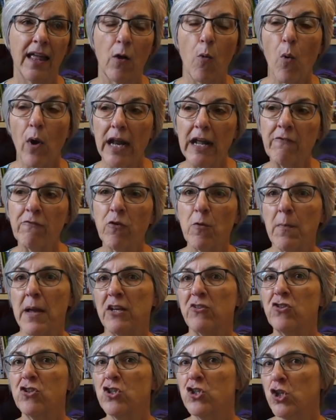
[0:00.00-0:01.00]
What
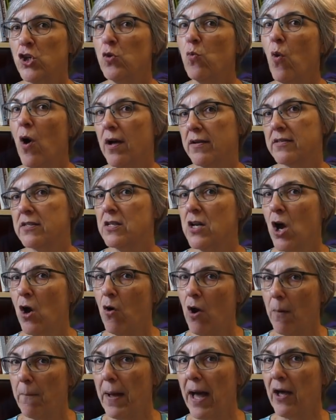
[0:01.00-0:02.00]
information do you want to know
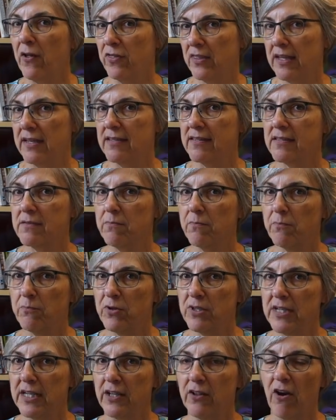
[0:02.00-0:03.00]
about these
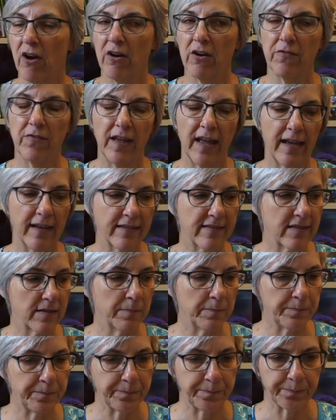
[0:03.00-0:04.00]
particular artifacts?
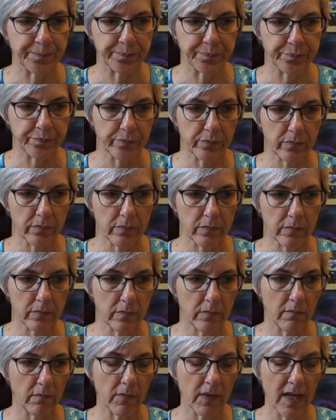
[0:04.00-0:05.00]

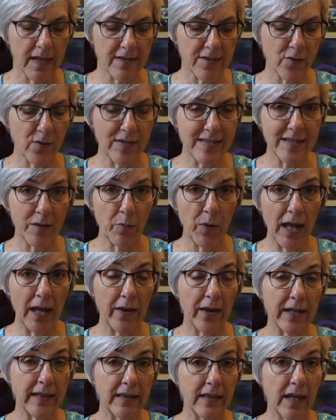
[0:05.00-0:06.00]
So I said, well,
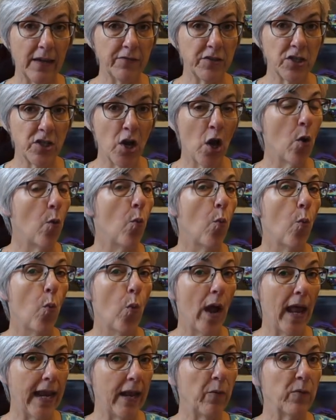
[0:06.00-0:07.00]
I'd love to know
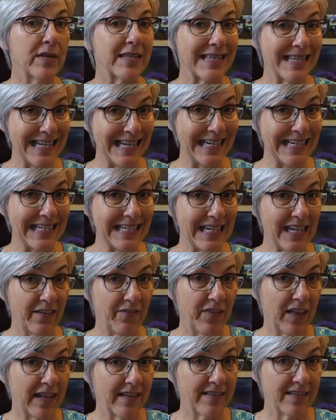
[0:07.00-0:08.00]
when it was knit,
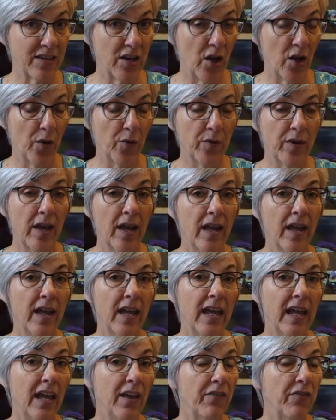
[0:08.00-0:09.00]
if that's known,
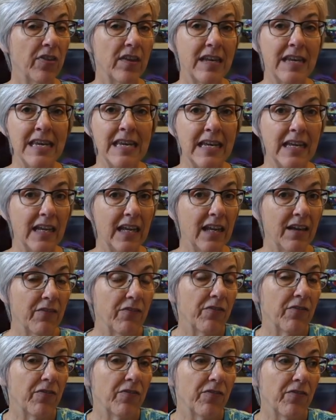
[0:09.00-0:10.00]

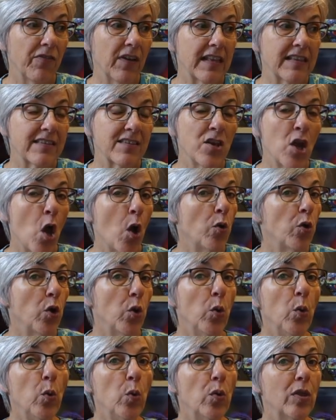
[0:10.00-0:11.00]
if it's known
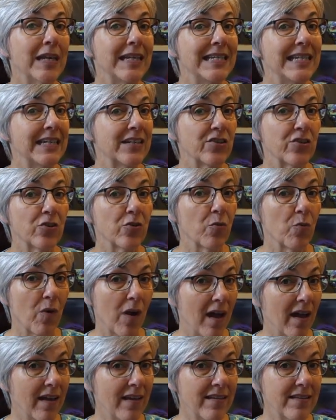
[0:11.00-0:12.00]
who the knitter
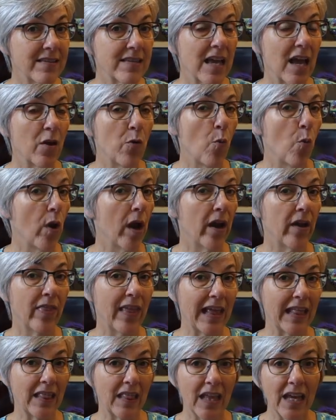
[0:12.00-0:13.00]
was and where
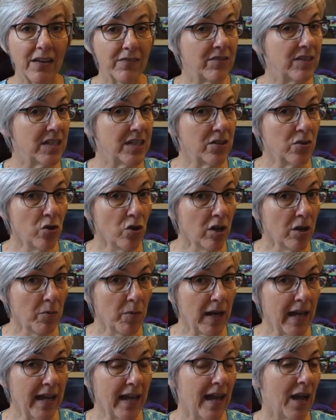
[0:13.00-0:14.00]
they lived in
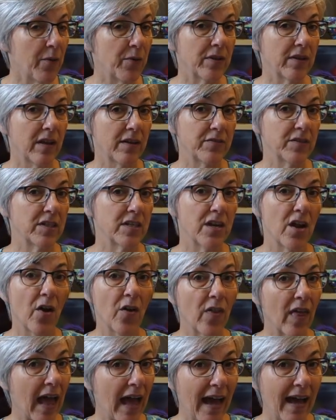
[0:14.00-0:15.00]
Norway, I would love to
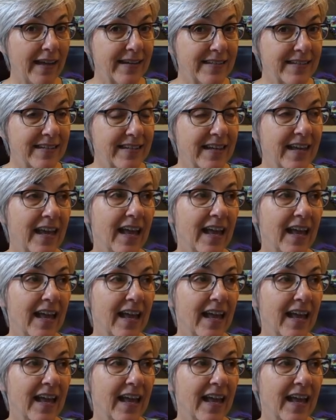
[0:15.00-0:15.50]
know that.